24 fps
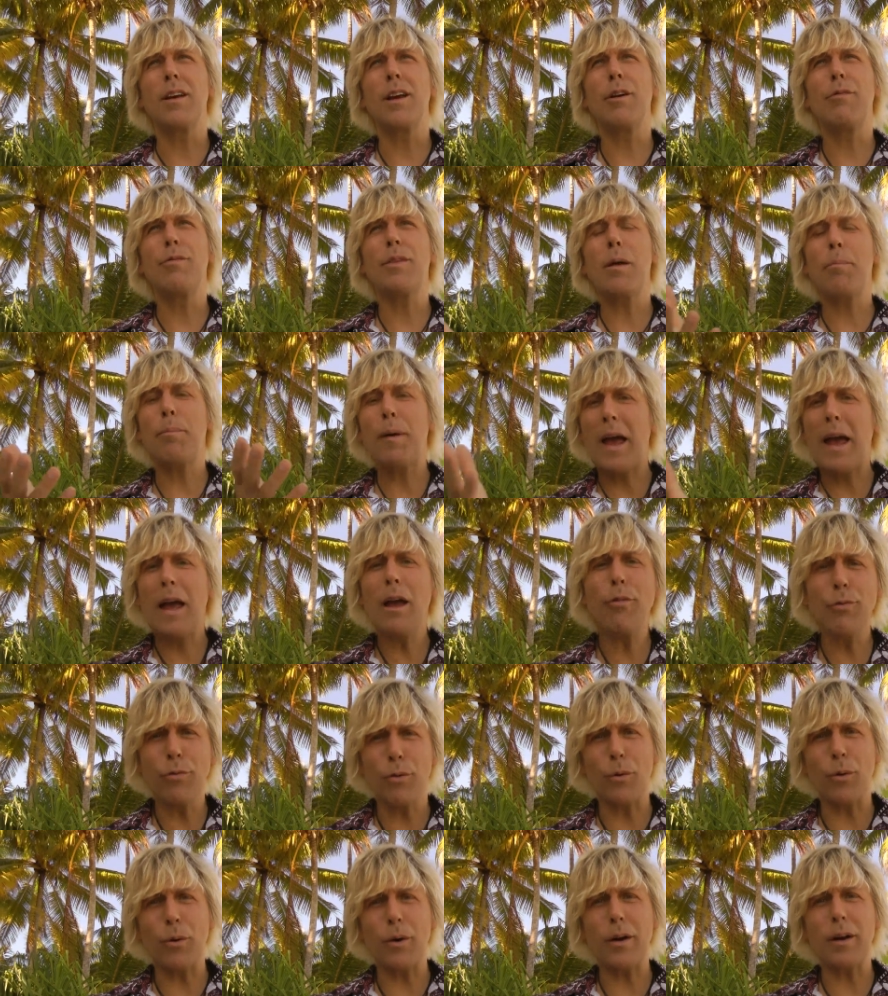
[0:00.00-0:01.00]
if they pay
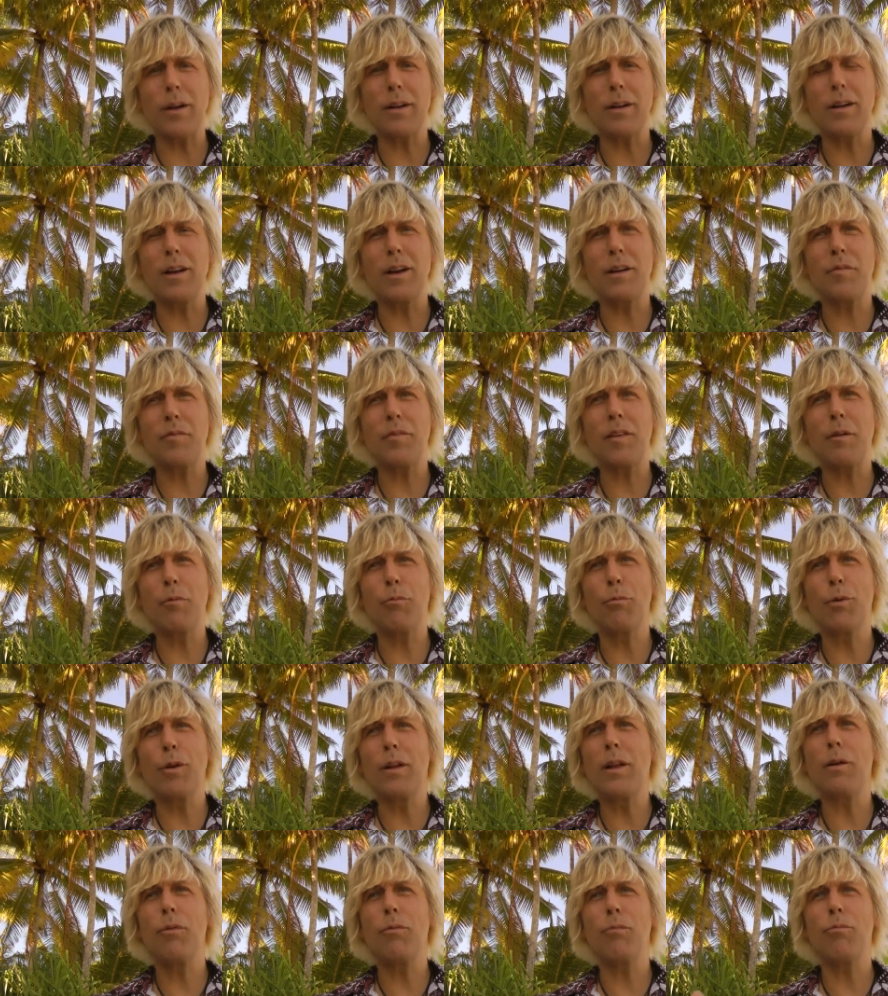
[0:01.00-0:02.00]
for it, if they
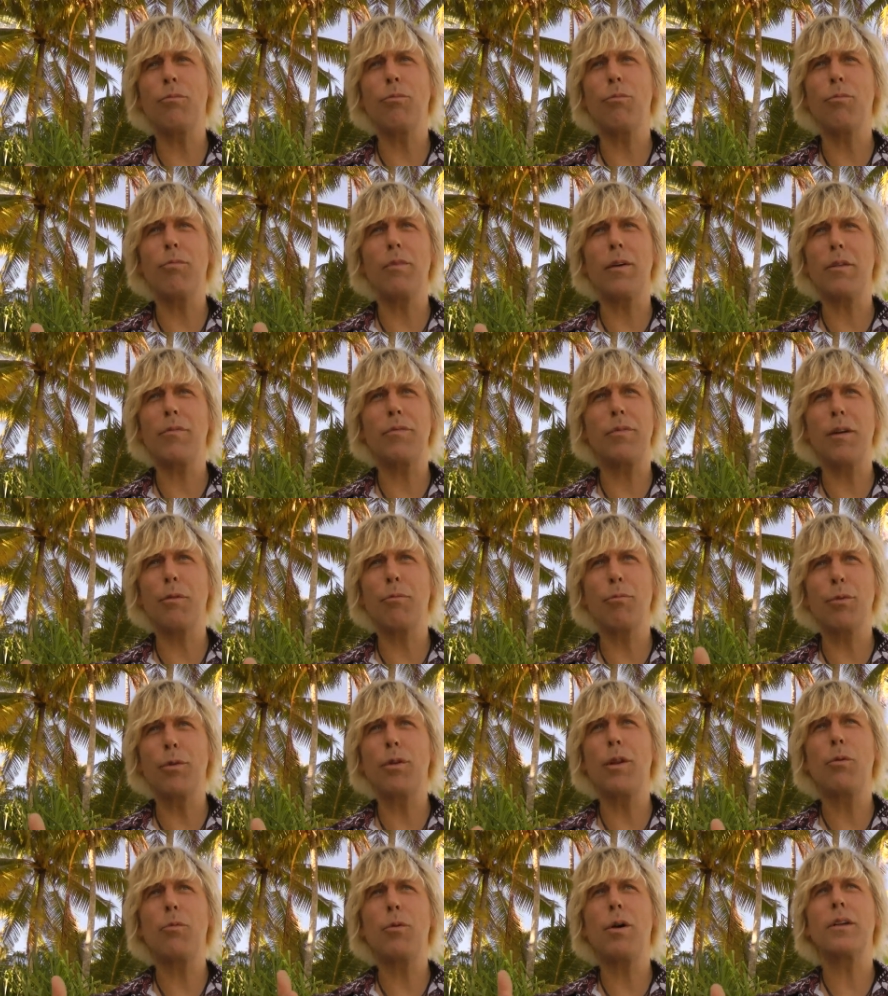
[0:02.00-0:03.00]
really if they
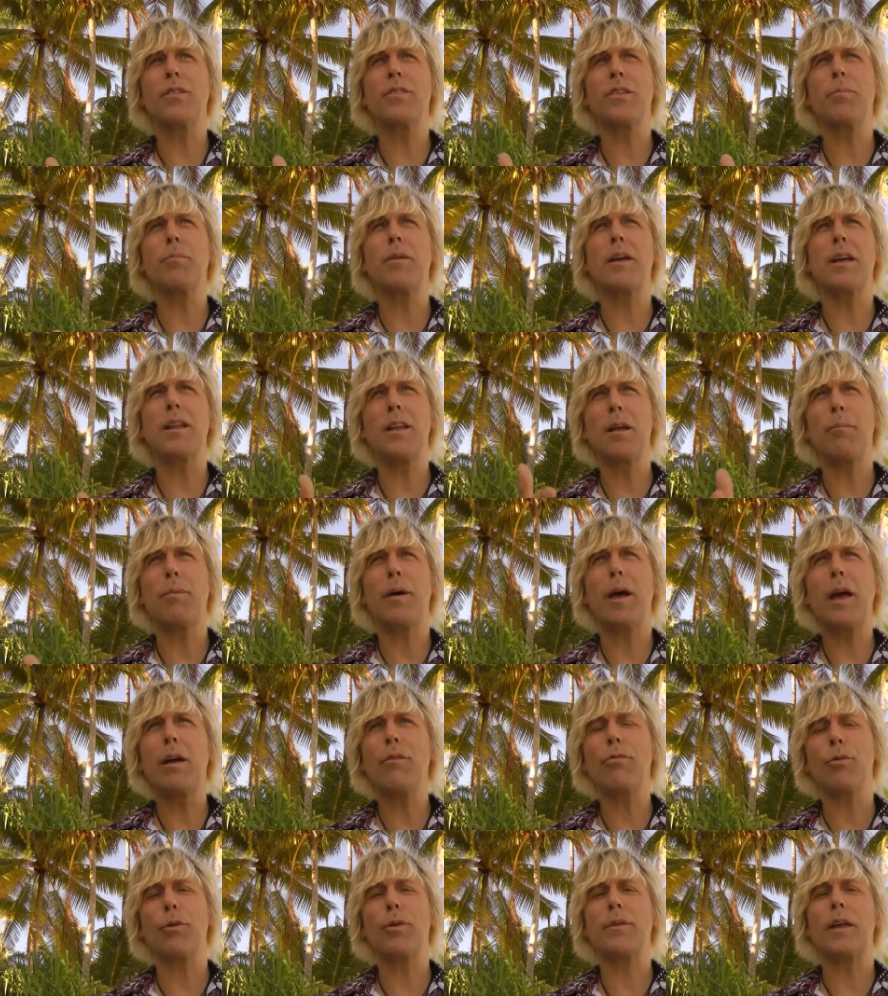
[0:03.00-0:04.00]
really want something and they
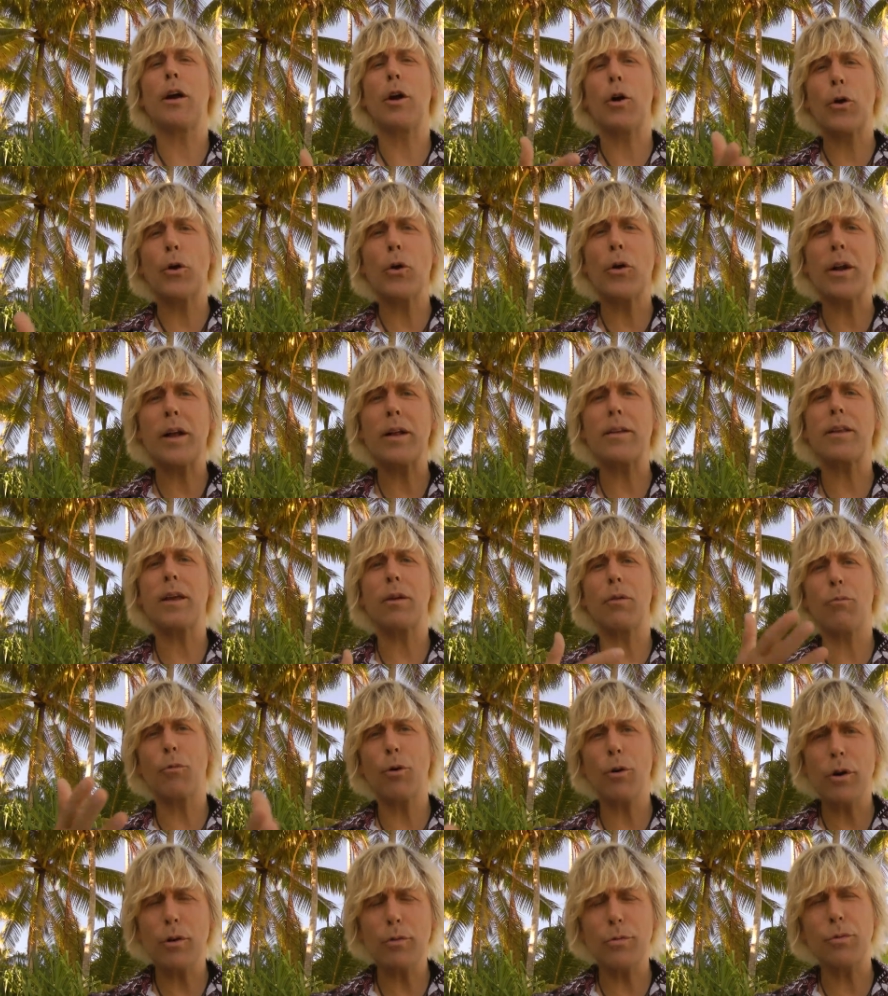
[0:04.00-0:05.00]
pay for it, they earn it, they
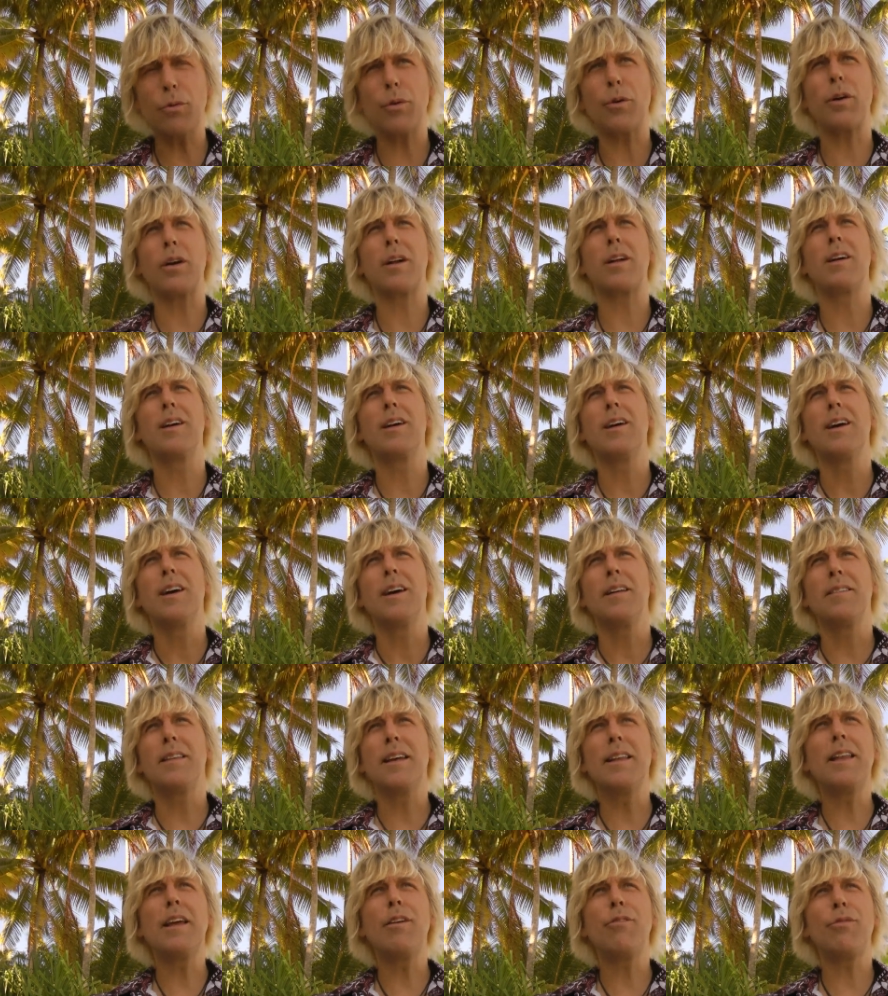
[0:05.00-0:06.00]
work for it,
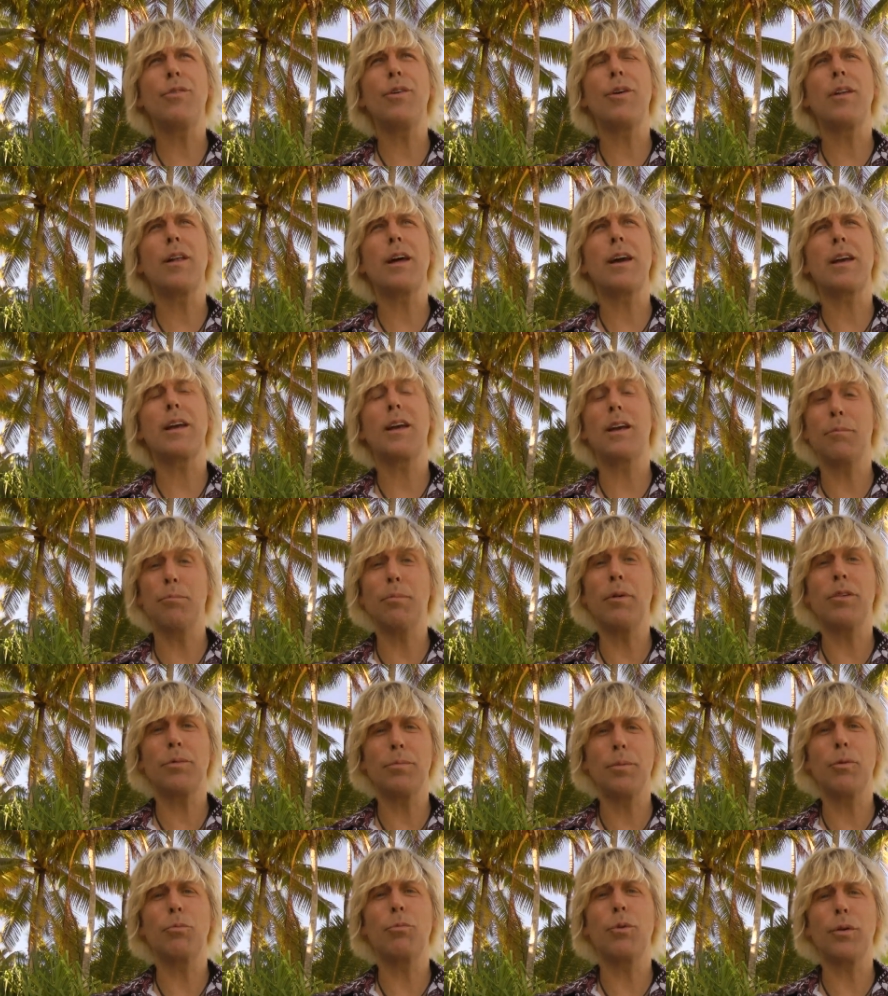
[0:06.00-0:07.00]
then they feel like it
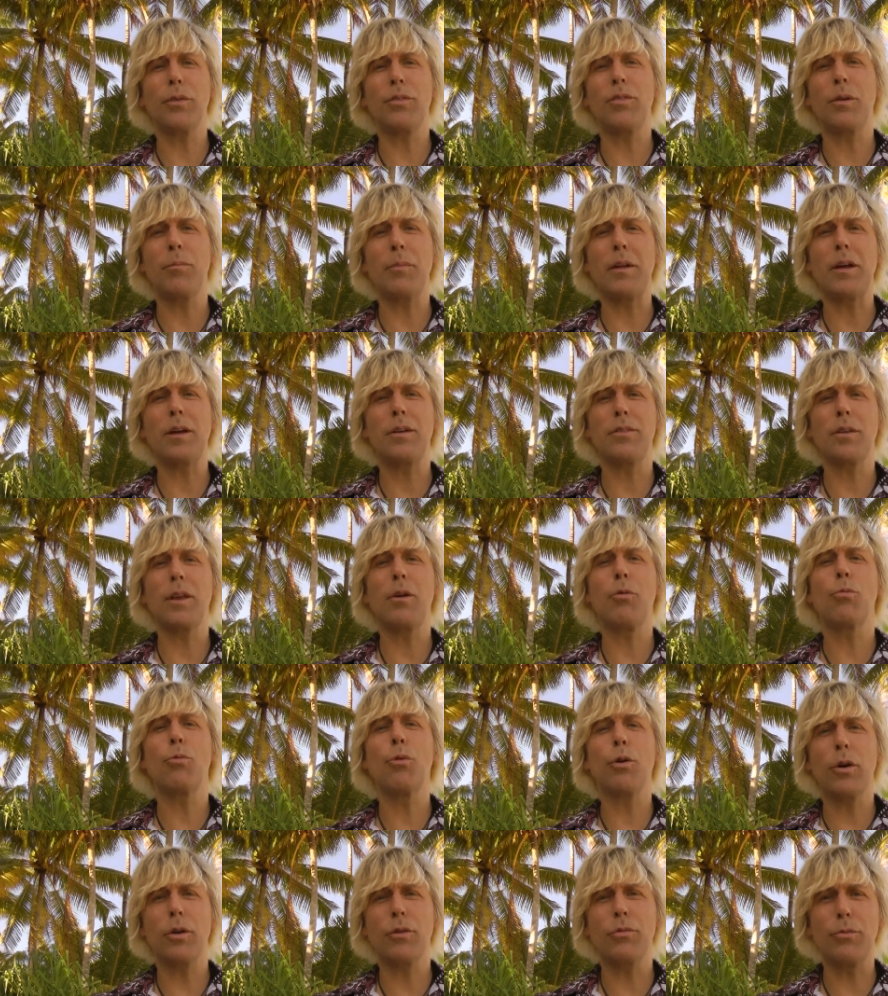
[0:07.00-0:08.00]
must be worth something because they
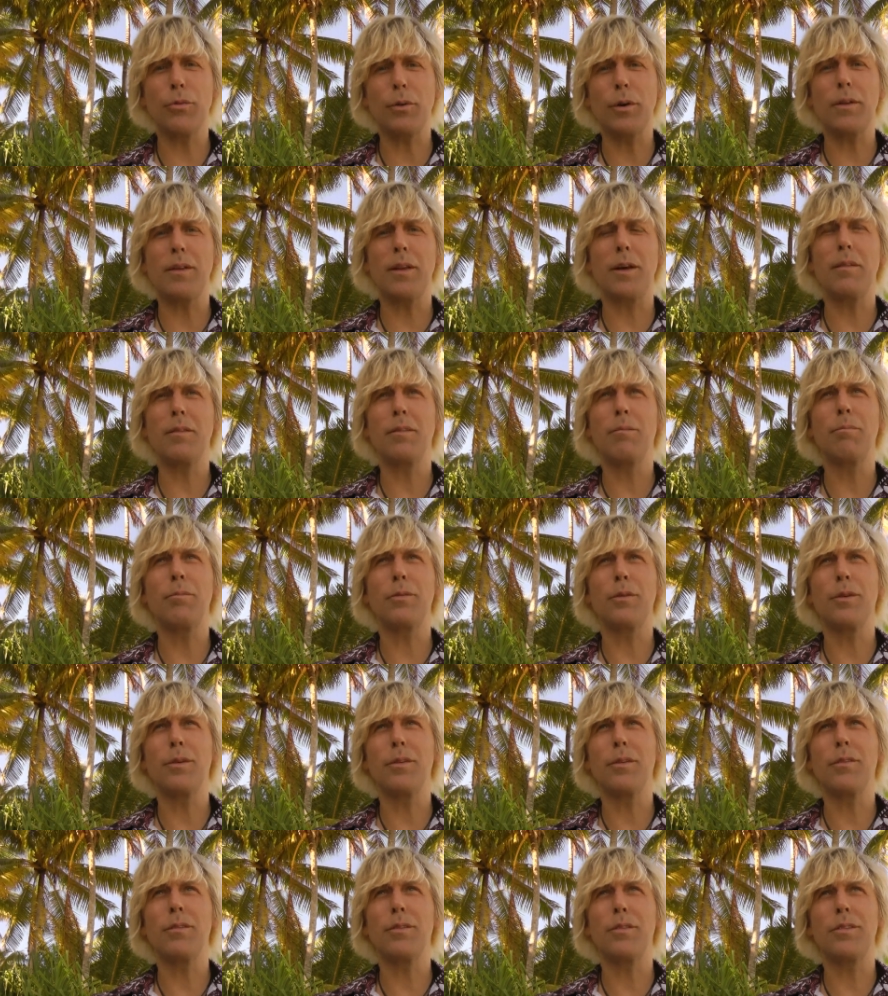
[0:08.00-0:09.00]
worked for it. They,
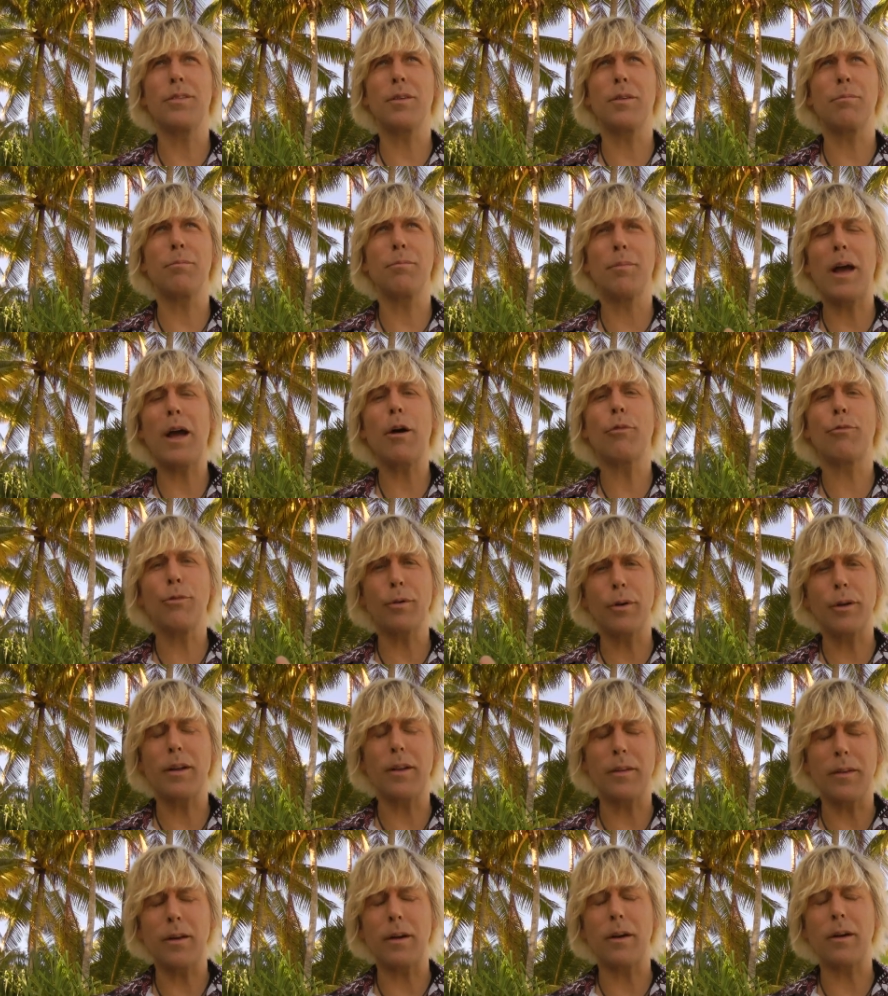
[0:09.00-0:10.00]
there, there's some effort
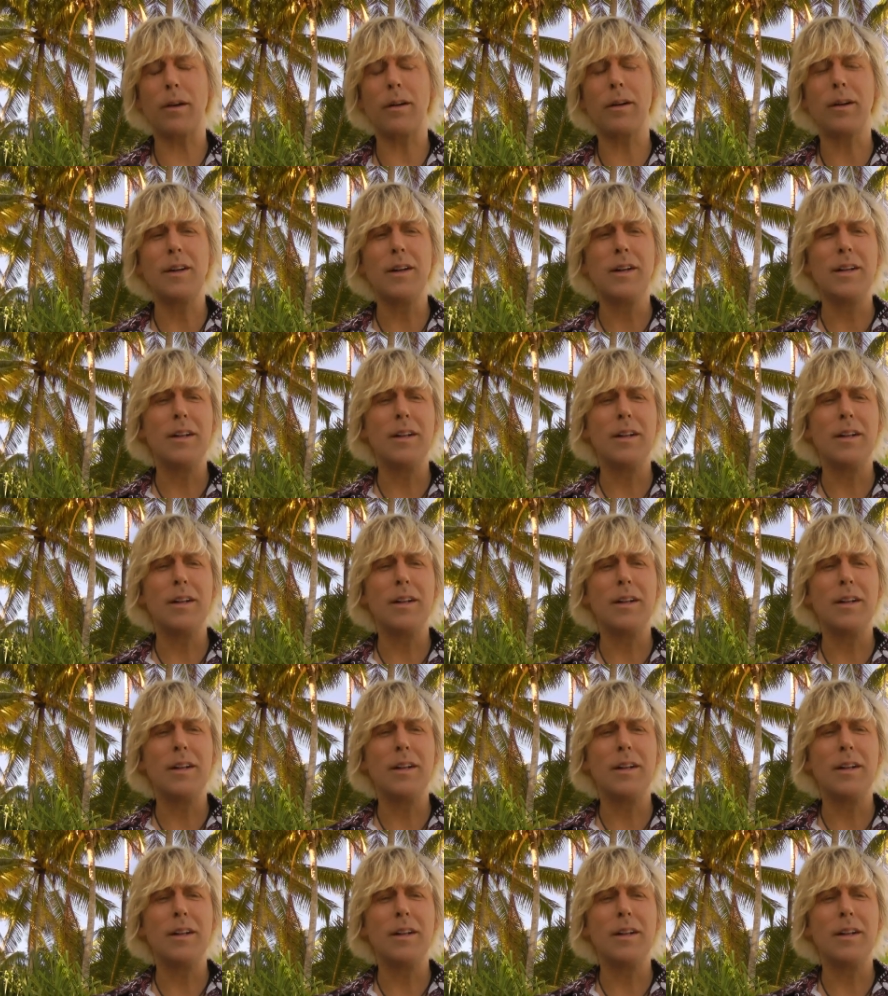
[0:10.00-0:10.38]
in there.